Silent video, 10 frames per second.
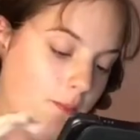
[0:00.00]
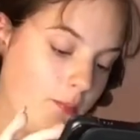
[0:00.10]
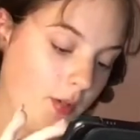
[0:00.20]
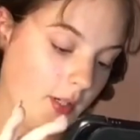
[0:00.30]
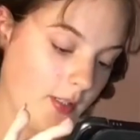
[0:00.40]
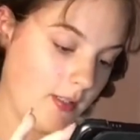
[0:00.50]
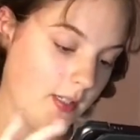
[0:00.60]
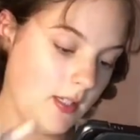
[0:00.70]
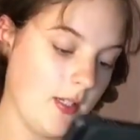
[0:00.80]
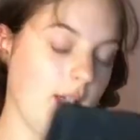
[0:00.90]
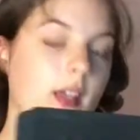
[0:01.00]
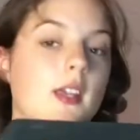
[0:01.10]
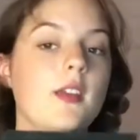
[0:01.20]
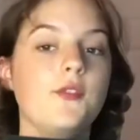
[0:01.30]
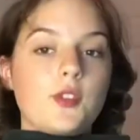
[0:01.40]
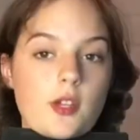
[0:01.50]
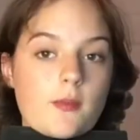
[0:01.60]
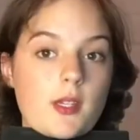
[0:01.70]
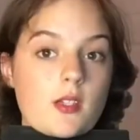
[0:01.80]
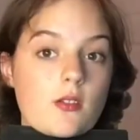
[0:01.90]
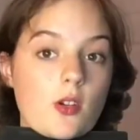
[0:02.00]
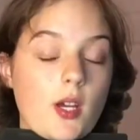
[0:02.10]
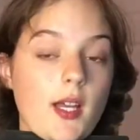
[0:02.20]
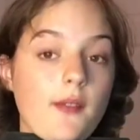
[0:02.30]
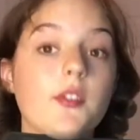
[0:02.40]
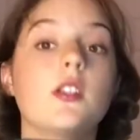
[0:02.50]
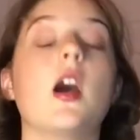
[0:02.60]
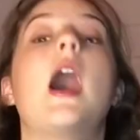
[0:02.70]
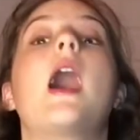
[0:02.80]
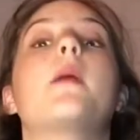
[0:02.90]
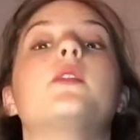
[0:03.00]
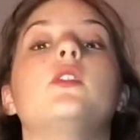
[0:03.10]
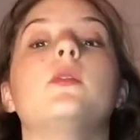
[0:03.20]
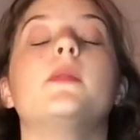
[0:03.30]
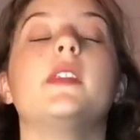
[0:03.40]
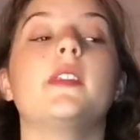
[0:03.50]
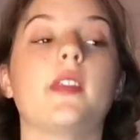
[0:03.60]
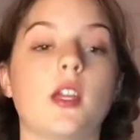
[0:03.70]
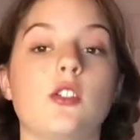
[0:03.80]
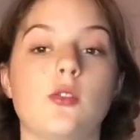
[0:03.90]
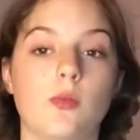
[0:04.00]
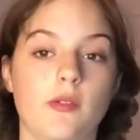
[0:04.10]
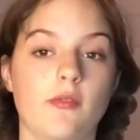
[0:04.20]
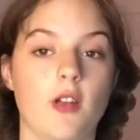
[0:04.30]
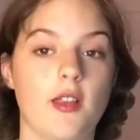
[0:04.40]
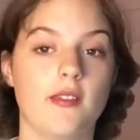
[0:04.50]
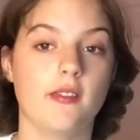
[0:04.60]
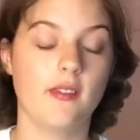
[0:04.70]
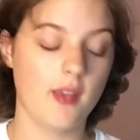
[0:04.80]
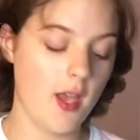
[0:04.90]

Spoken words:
But if you know me, you know I have an absolute obsession with Friends,